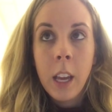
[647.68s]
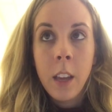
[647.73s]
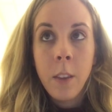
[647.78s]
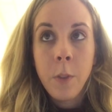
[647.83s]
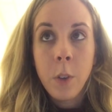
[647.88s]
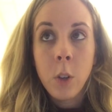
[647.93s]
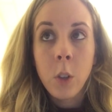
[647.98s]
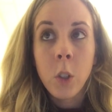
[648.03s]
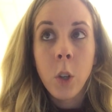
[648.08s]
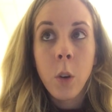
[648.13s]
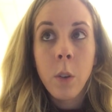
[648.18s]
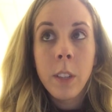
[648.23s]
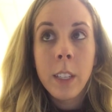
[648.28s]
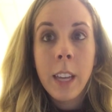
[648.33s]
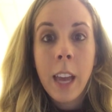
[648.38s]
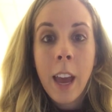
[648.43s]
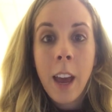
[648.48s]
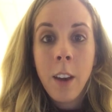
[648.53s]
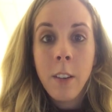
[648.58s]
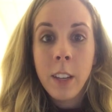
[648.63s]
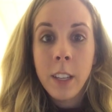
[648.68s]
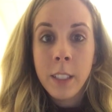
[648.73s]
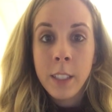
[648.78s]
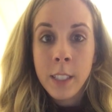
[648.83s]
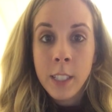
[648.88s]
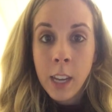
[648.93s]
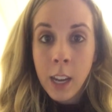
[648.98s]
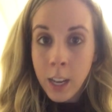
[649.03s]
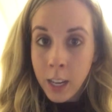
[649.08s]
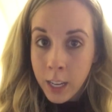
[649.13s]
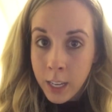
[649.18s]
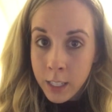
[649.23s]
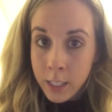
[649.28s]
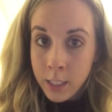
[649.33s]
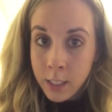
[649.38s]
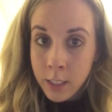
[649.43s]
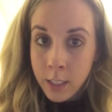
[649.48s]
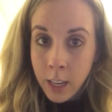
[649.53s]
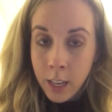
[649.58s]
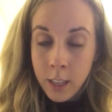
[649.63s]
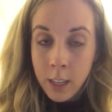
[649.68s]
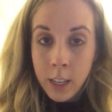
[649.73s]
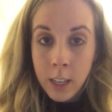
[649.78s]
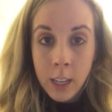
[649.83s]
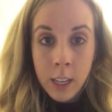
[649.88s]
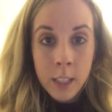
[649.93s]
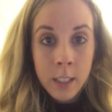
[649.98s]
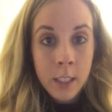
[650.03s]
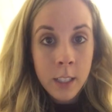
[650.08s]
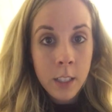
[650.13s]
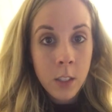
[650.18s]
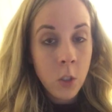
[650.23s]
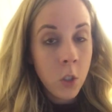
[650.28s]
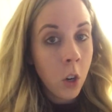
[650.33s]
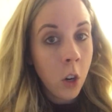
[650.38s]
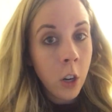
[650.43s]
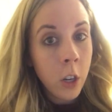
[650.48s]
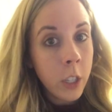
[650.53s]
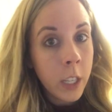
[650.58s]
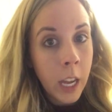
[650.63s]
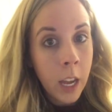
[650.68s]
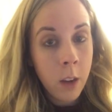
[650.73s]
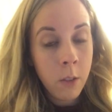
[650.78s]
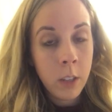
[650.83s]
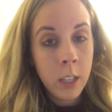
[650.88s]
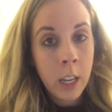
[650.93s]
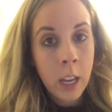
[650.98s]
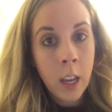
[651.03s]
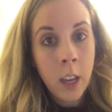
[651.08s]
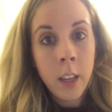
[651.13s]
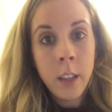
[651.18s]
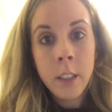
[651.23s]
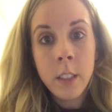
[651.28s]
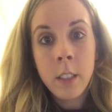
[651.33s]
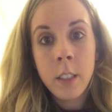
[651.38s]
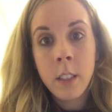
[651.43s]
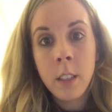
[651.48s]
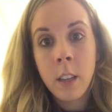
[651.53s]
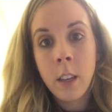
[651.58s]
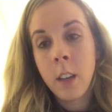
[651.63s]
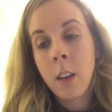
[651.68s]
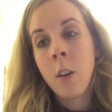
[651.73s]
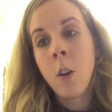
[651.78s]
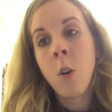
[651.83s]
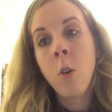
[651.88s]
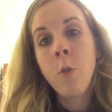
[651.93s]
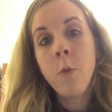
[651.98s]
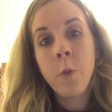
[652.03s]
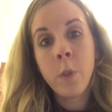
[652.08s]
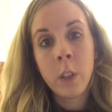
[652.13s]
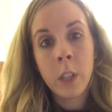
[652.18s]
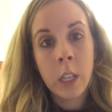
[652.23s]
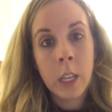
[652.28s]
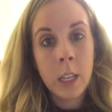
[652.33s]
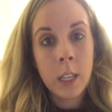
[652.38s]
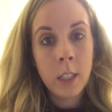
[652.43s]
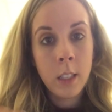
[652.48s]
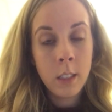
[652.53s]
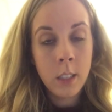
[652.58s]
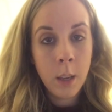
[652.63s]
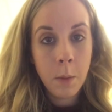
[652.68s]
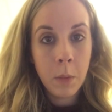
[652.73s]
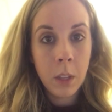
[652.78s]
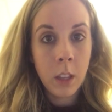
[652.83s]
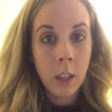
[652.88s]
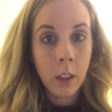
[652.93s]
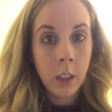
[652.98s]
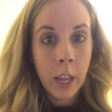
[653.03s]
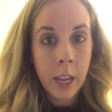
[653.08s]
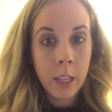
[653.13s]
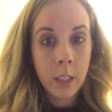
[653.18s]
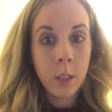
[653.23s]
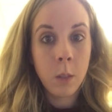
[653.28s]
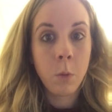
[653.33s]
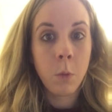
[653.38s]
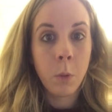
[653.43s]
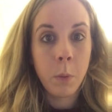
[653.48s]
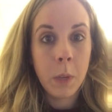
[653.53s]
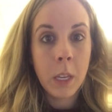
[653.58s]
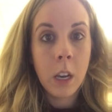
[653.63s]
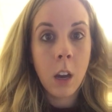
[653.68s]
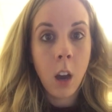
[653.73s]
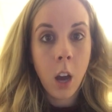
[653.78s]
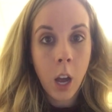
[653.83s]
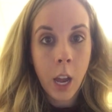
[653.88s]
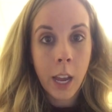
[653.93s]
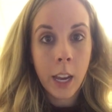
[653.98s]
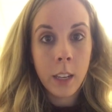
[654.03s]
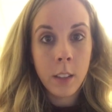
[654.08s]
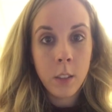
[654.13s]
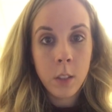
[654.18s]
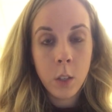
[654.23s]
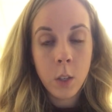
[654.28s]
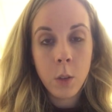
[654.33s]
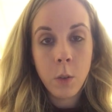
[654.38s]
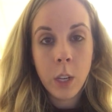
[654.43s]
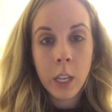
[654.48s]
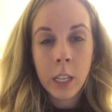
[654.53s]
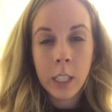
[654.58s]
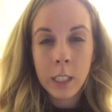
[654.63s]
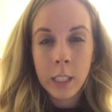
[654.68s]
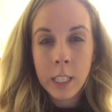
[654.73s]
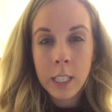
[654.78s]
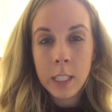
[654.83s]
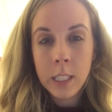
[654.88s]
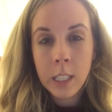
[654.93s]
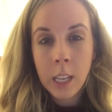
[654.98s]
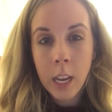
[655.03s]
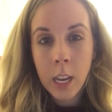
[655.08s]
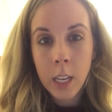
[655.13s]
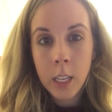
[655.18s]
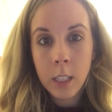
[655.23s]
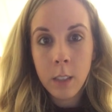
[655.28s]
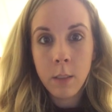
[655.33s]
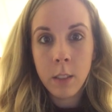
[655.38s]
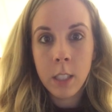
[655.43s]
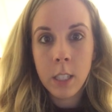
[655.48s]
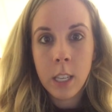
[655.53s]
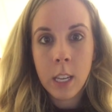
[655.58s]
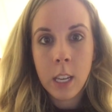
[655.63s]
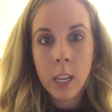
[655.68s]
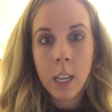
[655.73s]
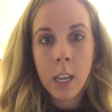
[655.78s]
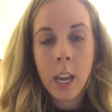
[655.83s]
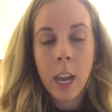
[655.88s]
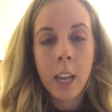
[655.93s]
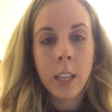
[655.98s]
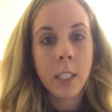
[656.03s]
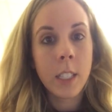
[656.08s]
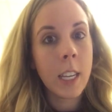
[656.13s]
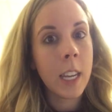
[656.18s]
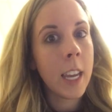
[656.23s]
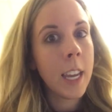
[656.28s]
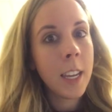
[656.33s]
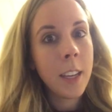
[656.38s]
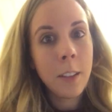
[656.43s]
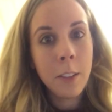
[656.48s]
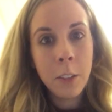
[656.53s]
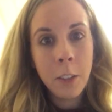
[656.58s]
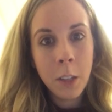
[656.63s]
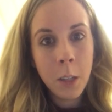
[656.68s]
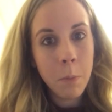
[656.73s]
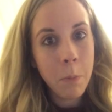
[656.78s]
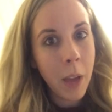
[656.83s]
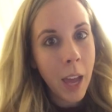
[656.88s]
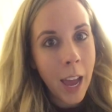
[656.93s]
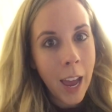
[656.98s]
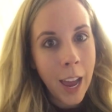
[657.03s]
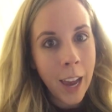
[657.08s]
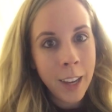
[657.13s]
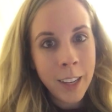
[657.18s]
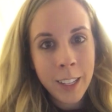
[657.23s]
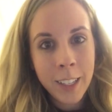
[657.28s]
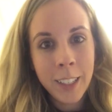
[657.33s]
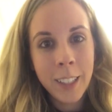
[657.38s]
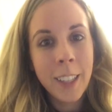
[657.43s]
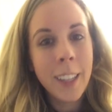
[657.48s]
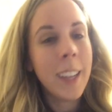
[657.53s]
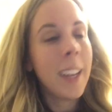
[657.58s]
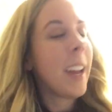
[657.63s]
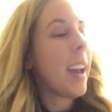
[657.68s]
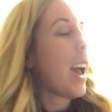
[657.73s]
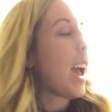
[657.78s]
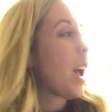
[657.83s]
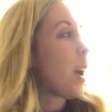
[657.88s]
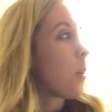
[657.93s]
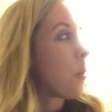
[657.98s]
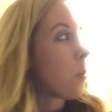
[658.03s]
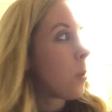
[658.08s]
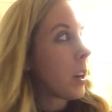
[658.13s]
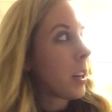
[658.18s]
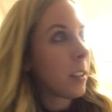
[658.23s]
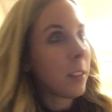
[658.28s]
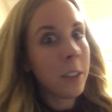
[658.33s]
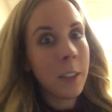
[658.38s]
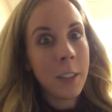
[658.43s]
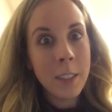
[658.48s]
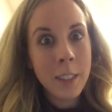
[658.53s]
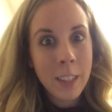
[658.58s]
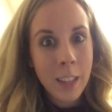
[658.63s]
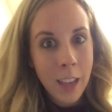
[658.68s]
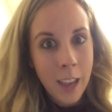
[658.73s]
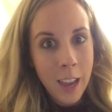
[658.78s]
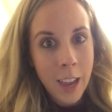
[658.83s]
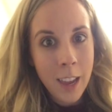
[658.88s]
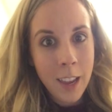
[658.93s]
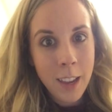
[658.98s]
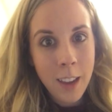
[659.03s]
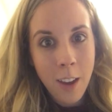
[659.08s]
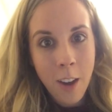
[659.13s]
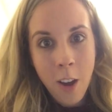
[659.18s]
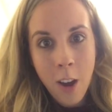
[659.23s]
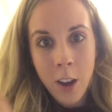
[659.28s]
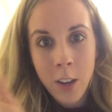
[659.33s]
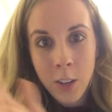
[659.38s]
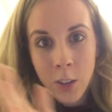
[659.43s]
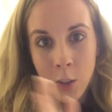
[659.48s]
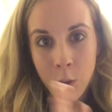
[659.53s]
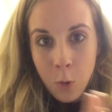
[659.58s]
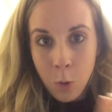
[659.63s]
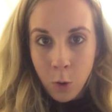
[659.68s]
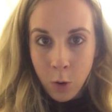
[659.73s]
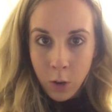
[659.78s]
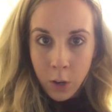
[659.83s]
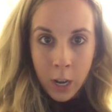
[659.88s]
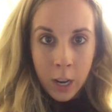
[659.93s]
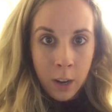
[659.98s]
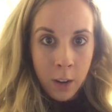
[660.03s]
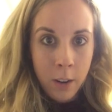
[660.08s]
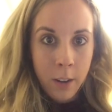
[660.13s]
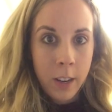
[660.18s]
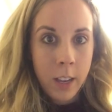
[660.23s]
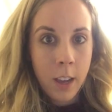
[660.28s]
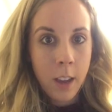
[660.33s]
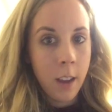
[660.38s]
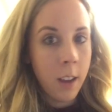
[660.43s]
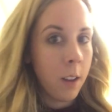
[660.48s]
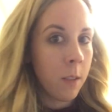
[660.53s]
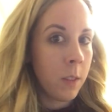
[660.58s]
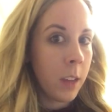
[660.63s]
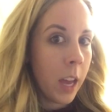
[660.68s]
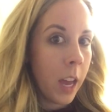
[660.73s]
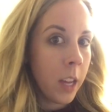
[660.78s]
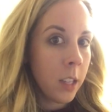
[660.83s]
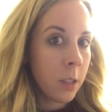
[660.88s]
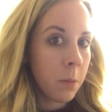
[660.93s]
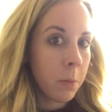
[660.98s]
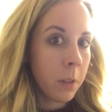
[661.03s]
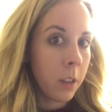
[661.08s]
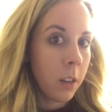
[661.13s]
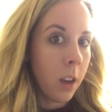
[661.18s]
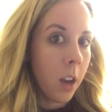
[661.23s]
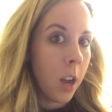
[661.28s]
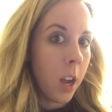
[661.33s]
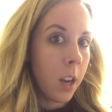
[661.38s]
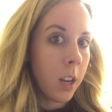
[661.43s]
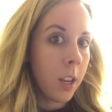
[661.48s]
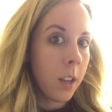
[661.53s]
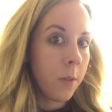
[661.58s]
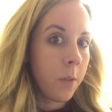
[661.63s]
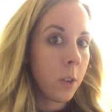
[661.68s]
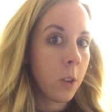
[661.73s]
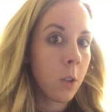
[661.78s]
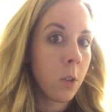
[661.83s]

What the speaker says: If you're going out at dusk and it isn't dark out yet, hopefully some of the lights will be on, so you can at least kind of see and take a look back at what it looks like on your area of the Esplanade if